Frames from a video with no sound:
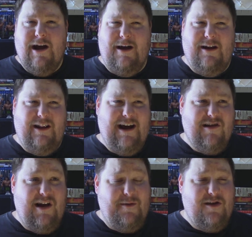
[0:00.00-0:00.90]

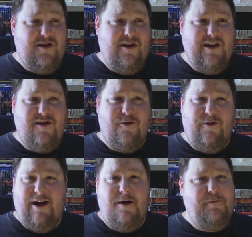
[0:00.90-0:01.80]
Last time I saw, they
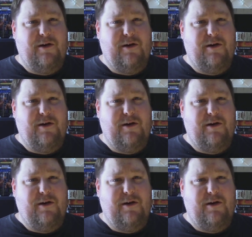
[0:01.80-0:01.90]
sold out,